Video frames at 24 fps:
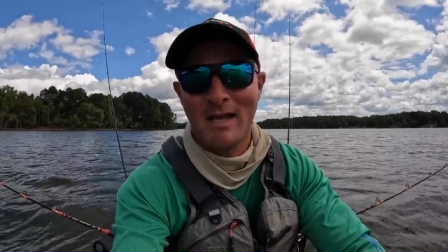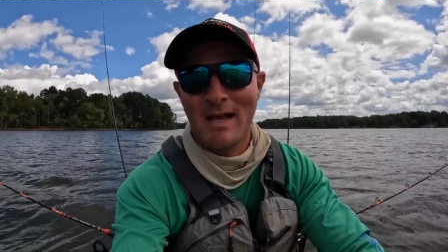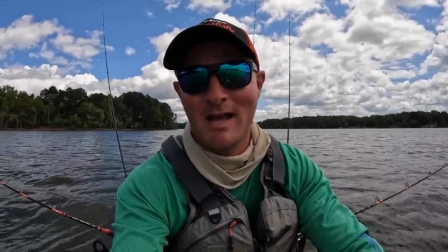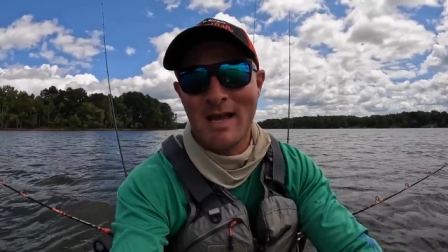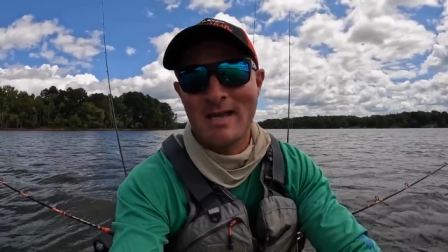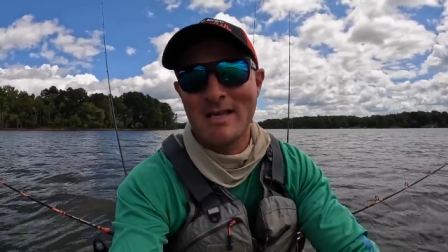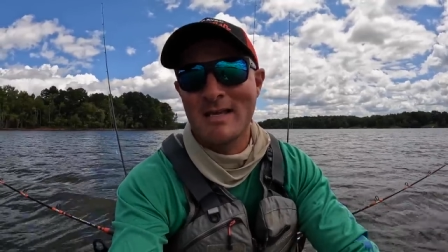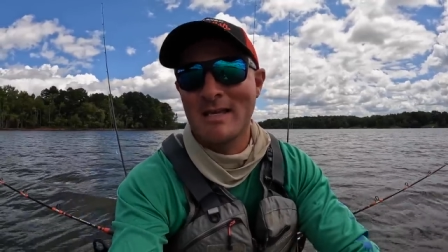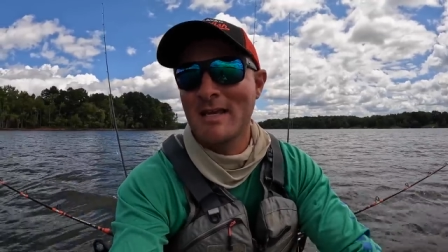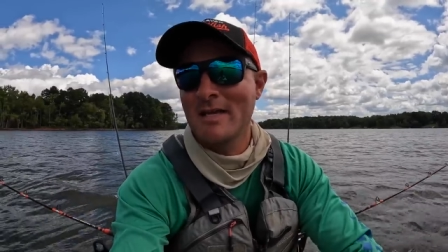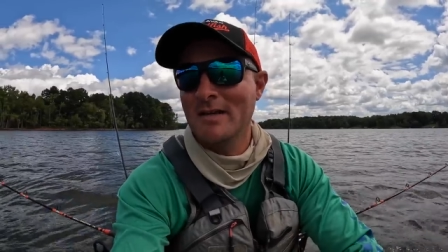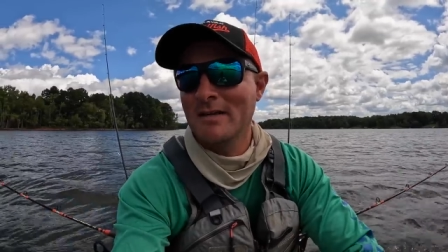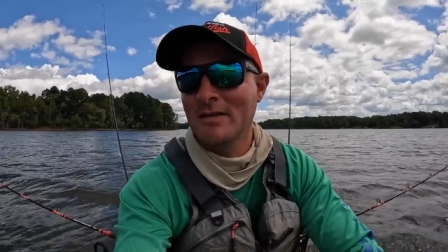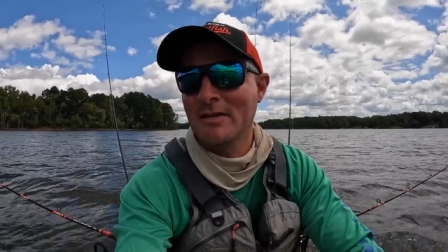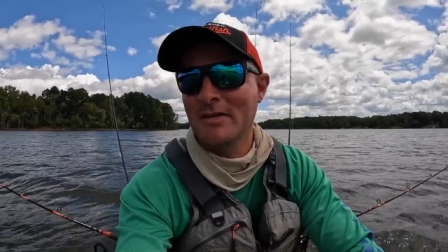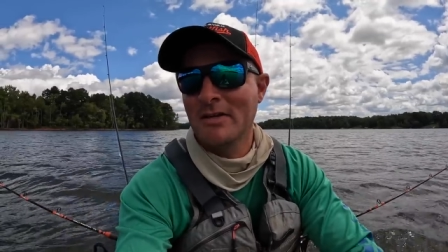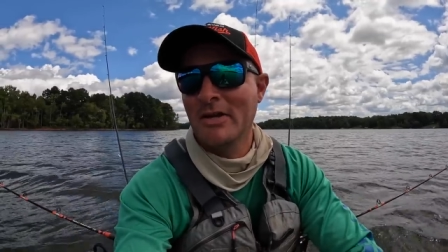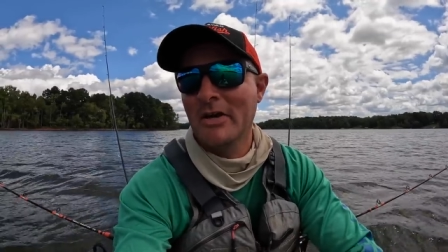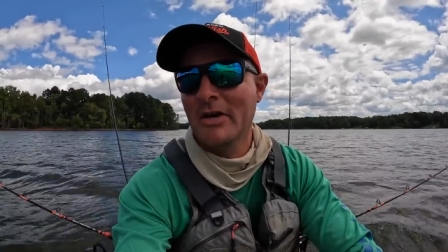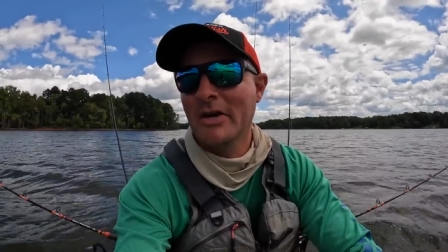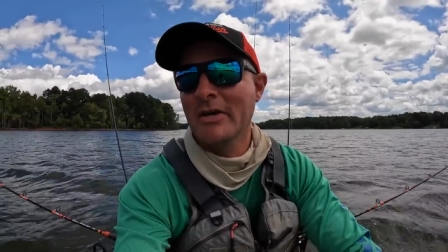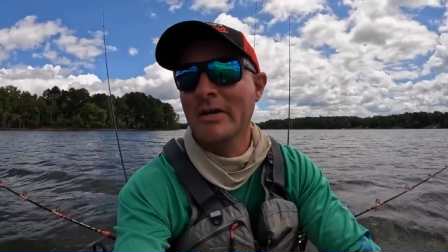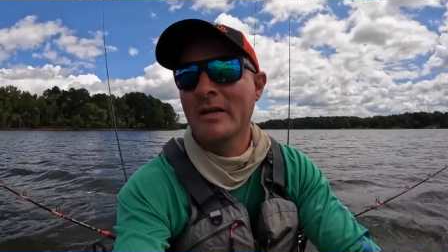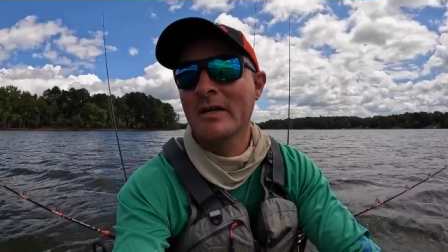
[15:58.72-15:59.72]
I ain't getting it
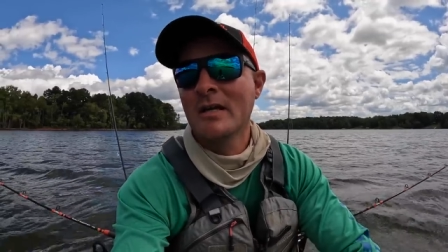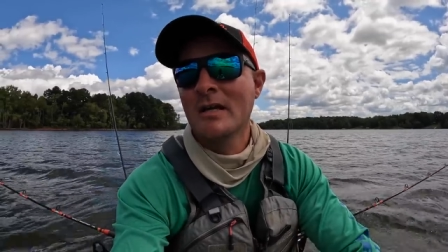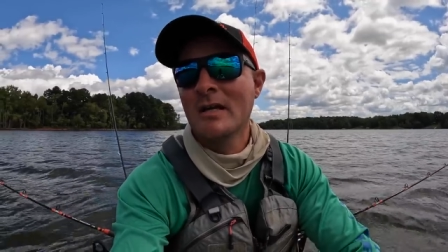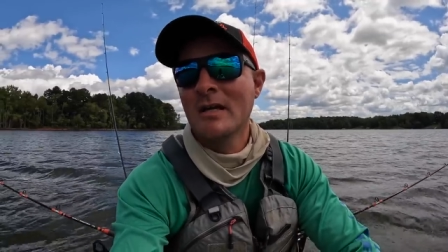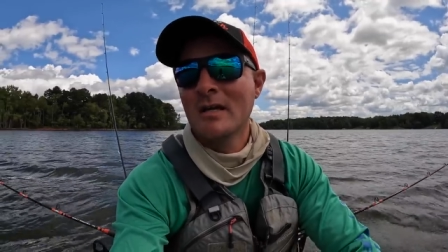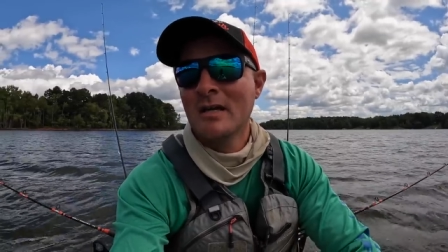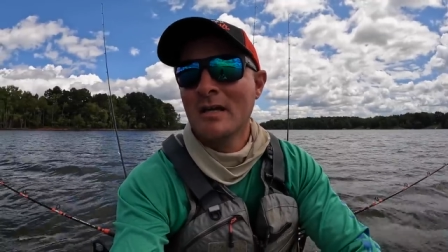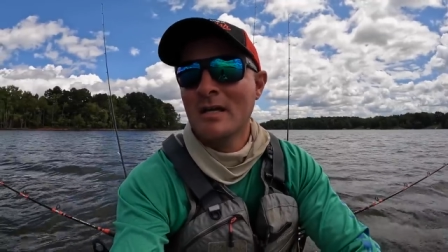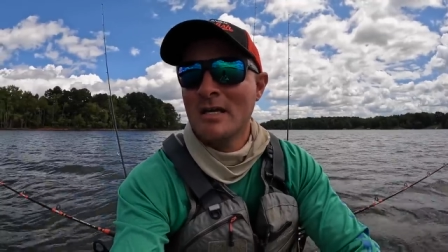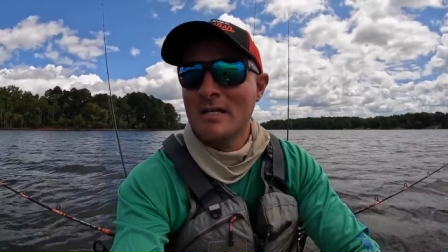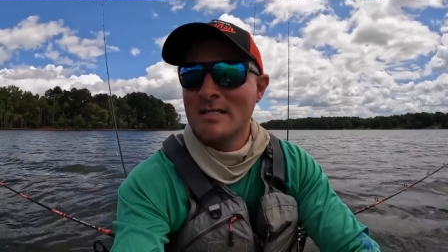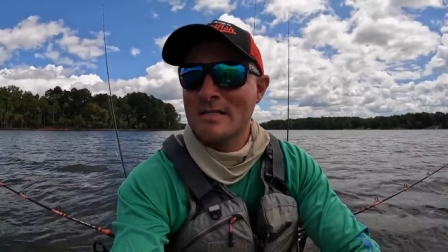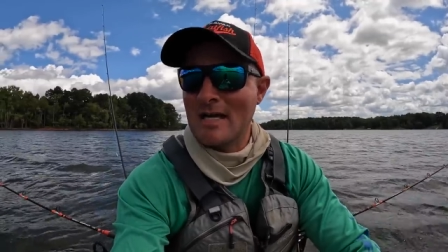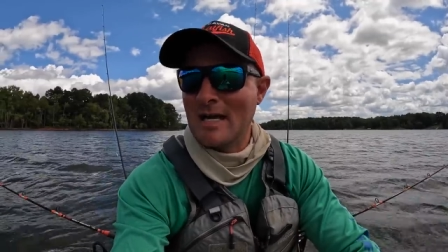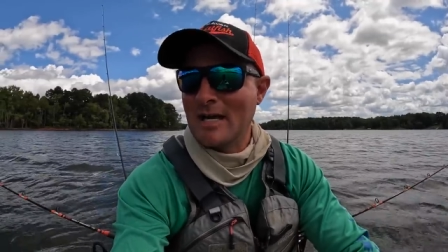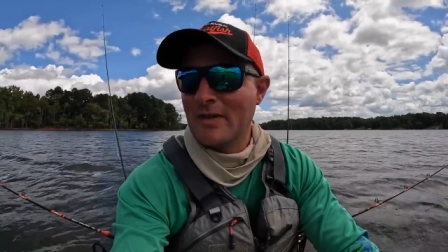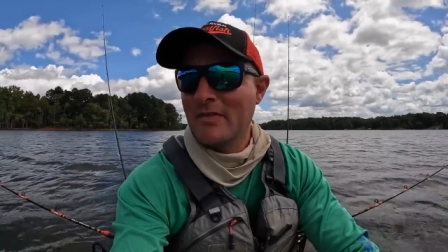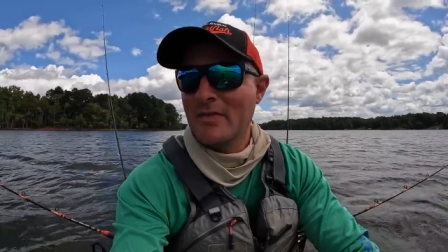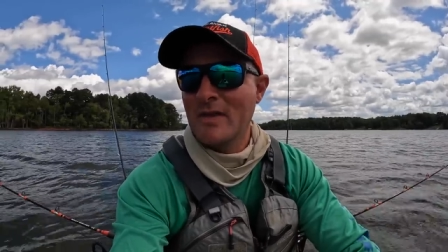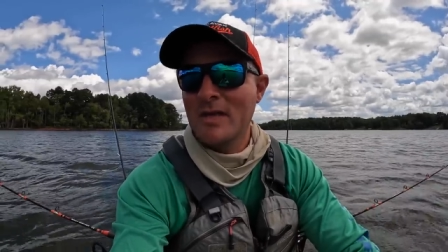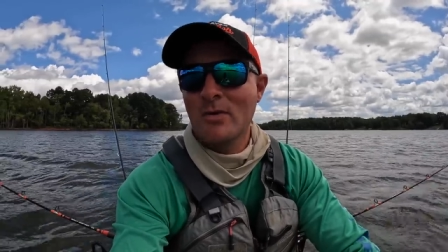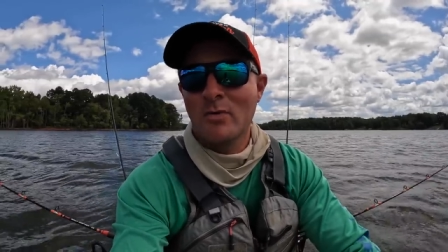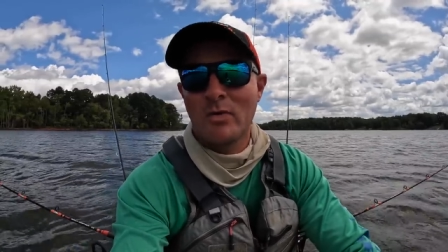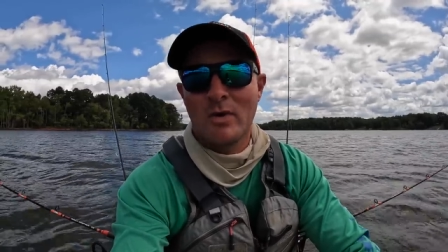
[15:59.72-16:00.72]
done. So I
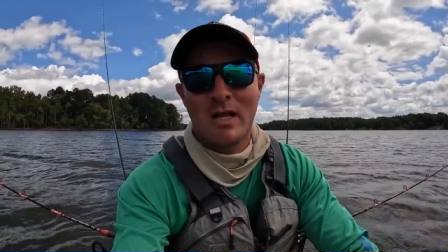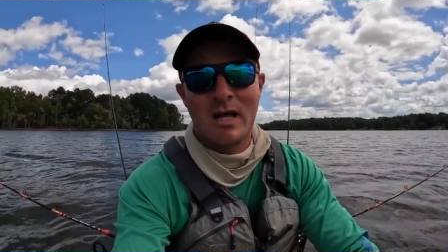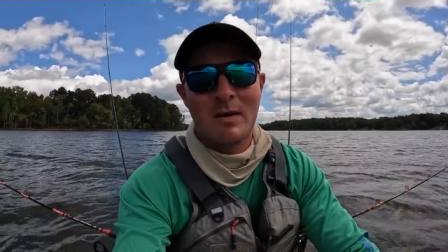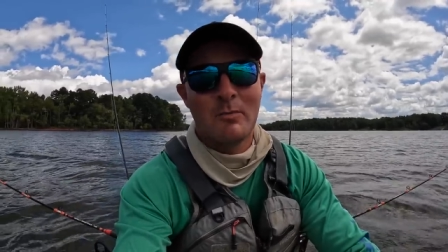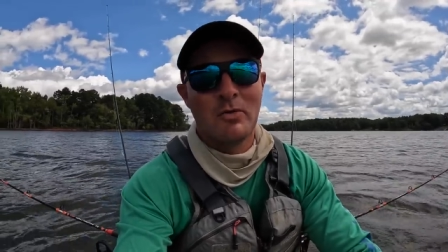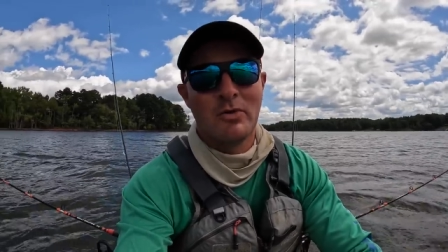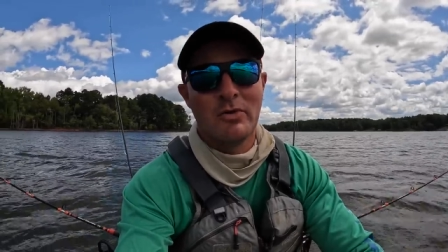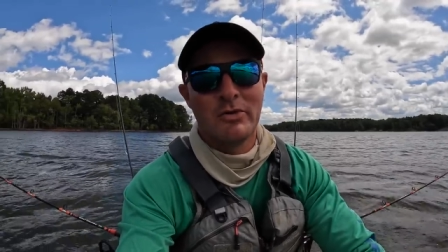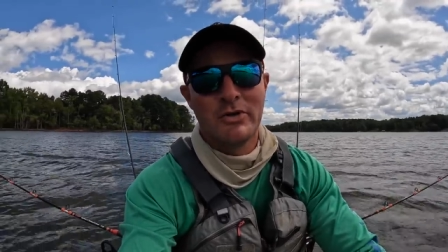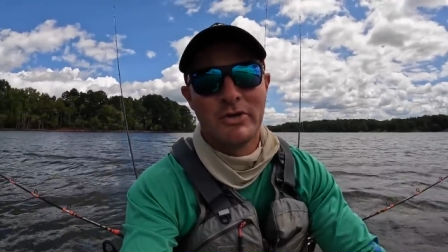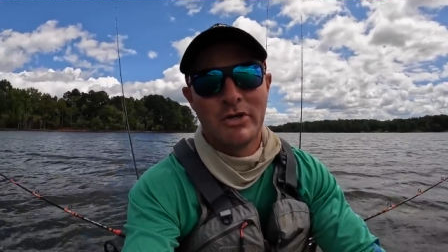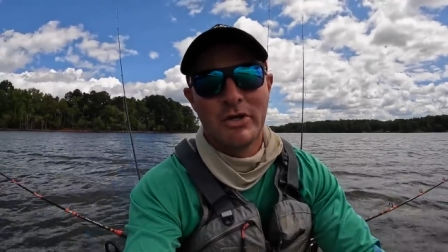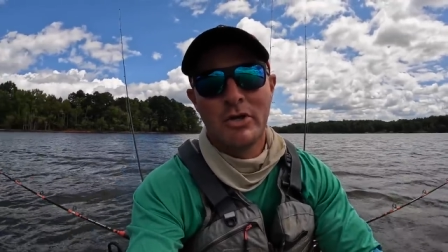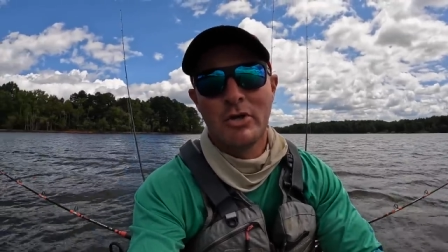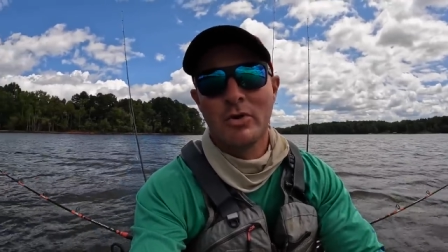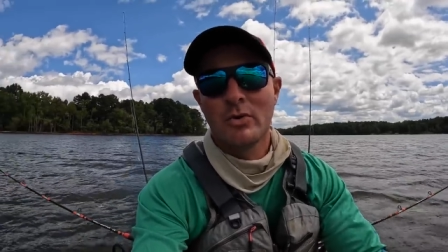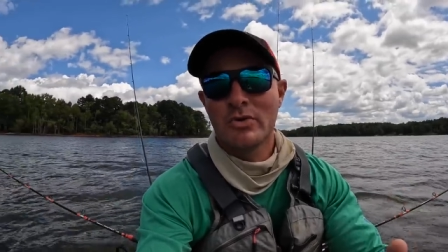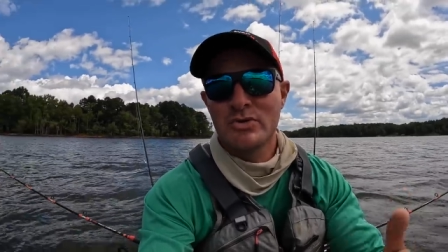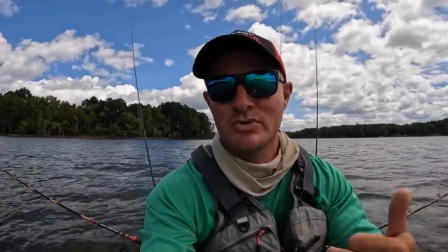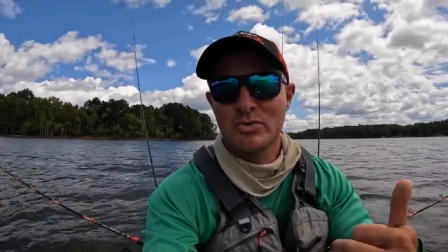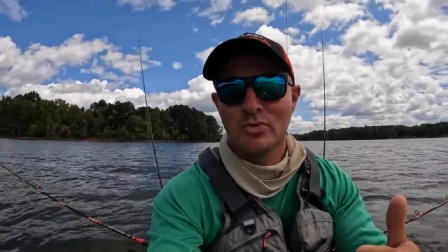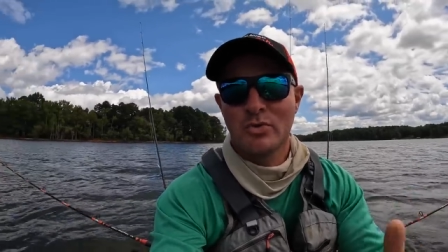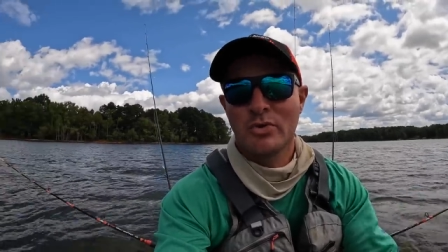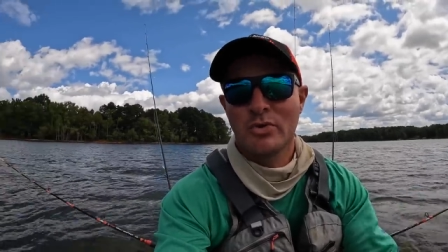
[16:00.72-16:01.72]
think what I'm gonna do is